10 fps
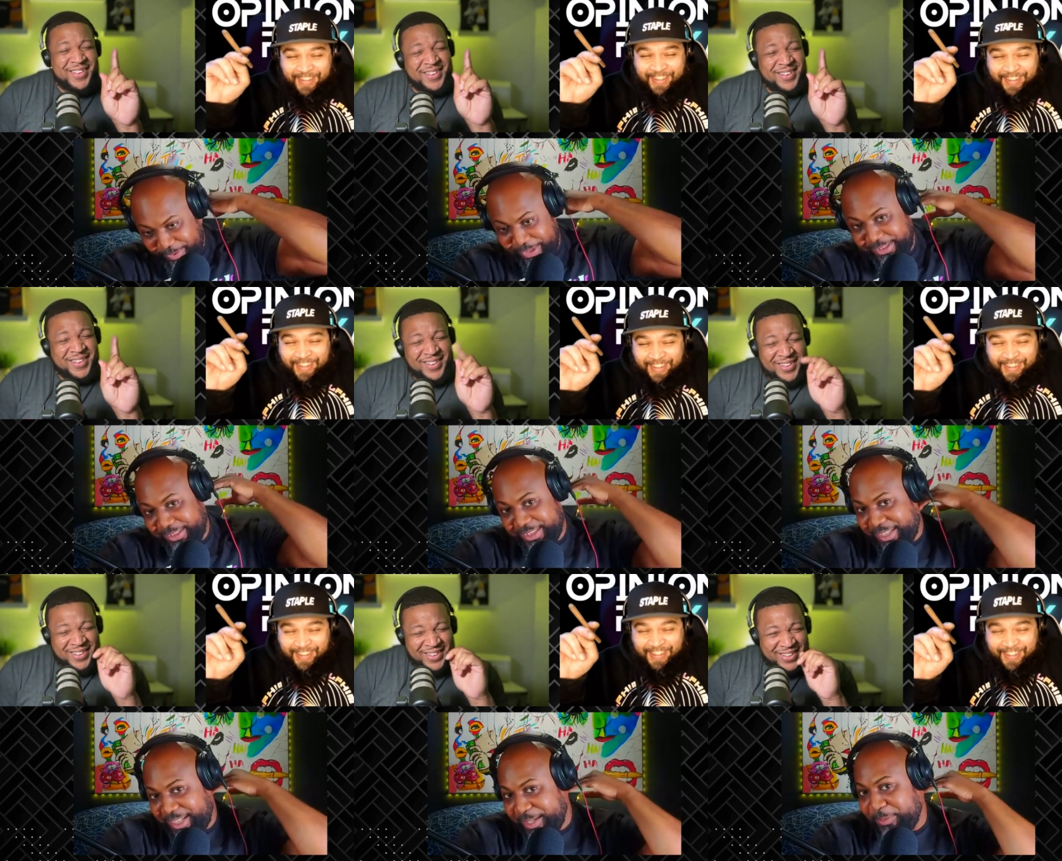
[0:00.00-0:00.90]
Speaker 1: he was in the
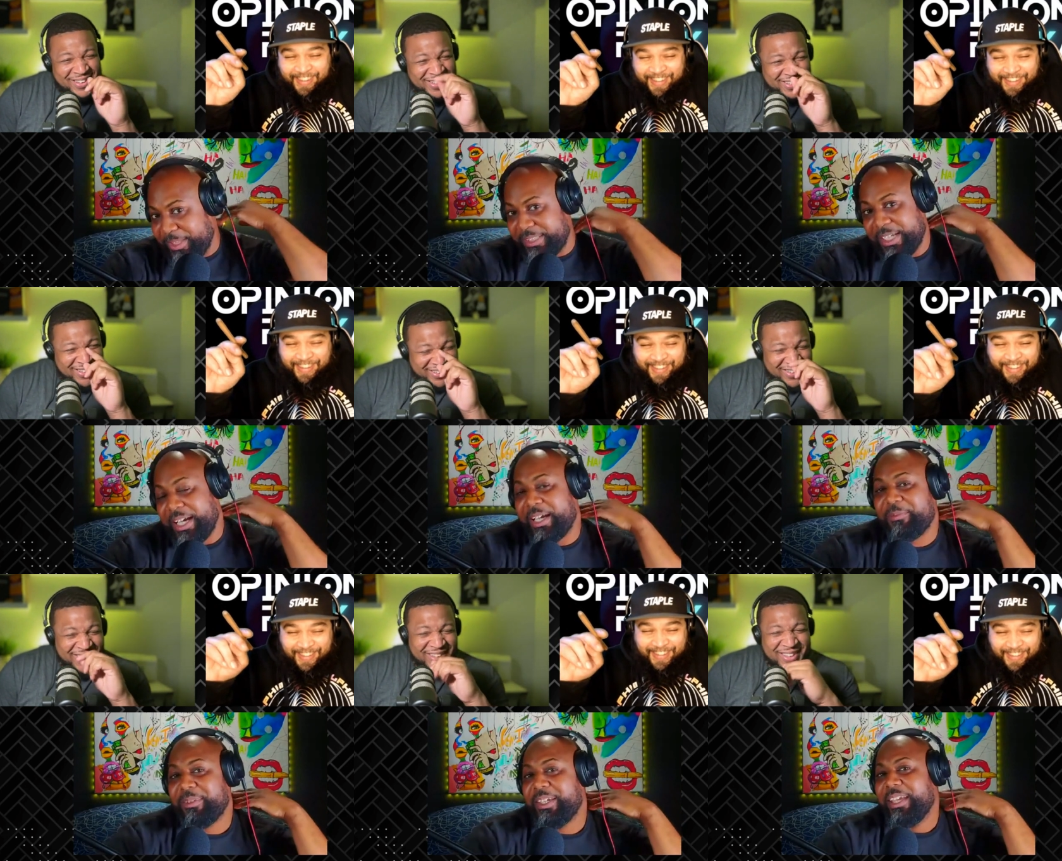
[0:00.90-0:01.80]
club one time,
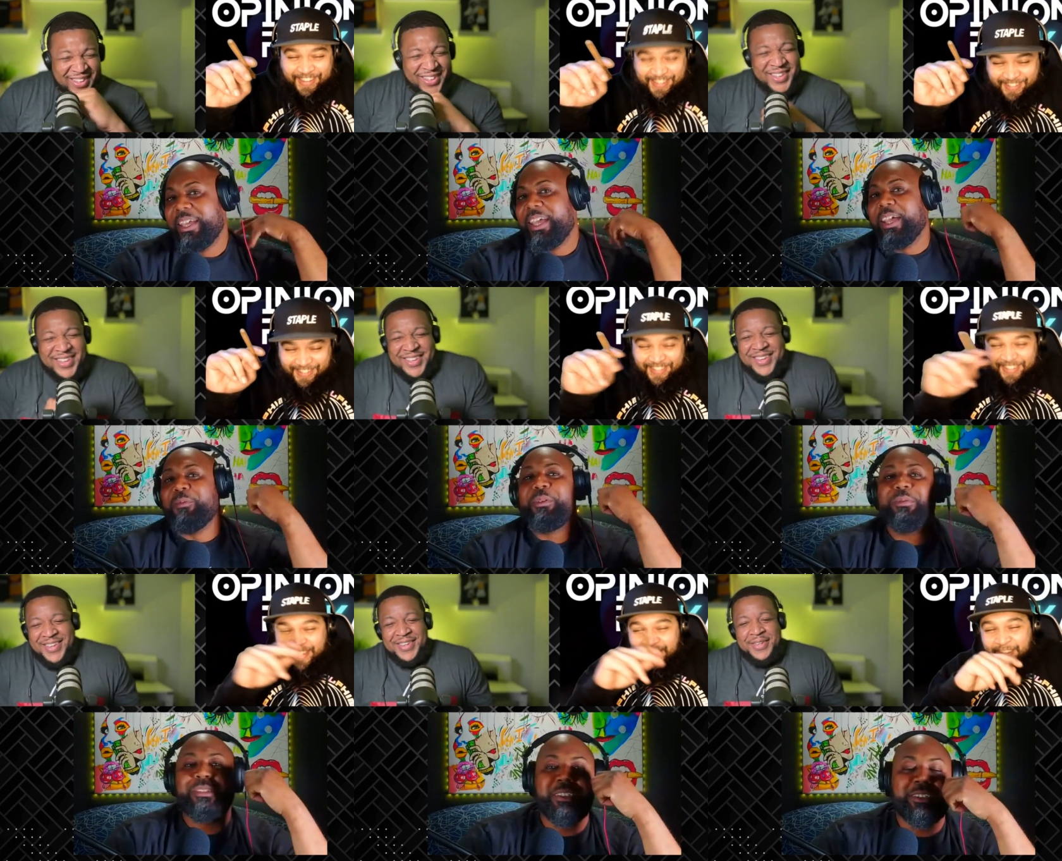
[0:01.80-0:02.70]
and we
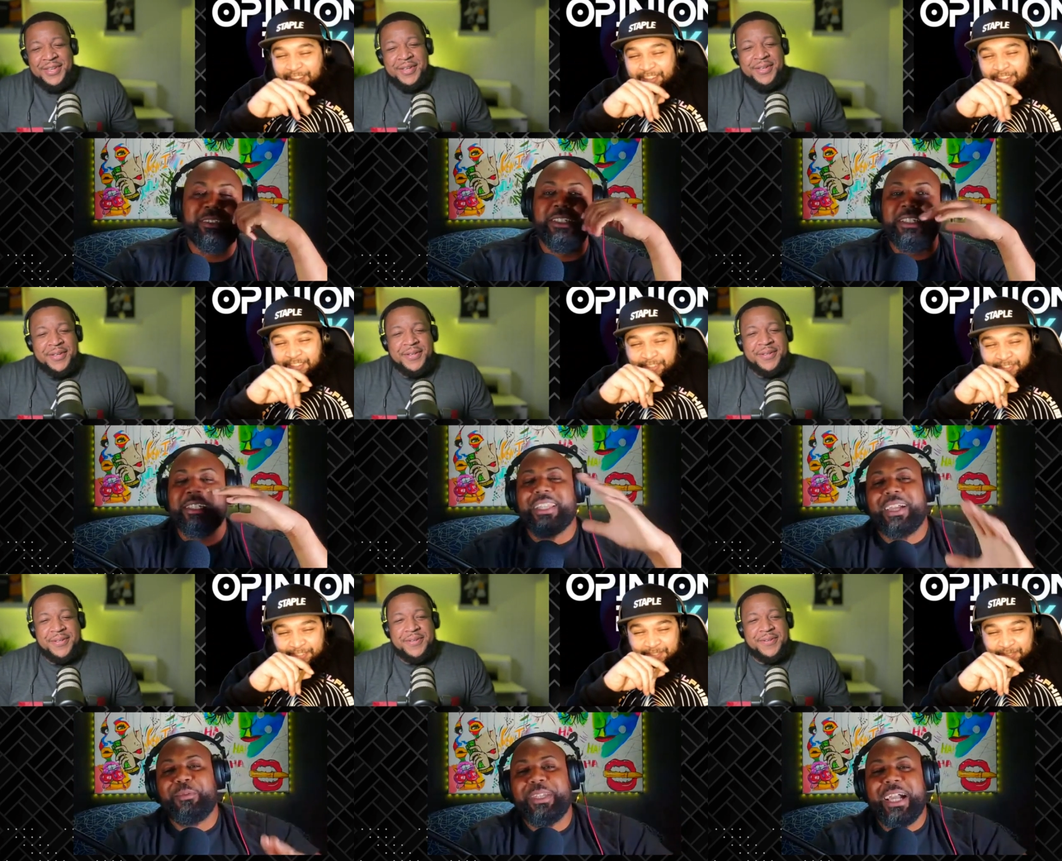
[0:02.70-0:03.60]
was just looking like
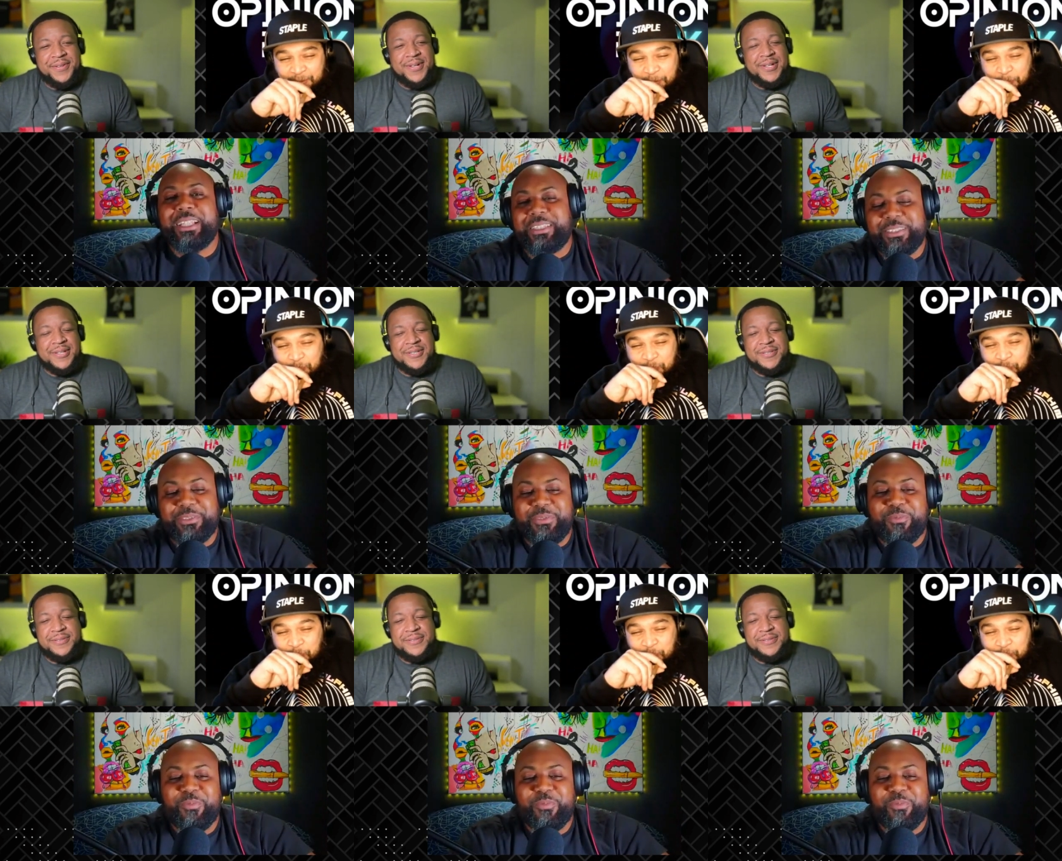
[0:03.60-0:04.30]
we got this.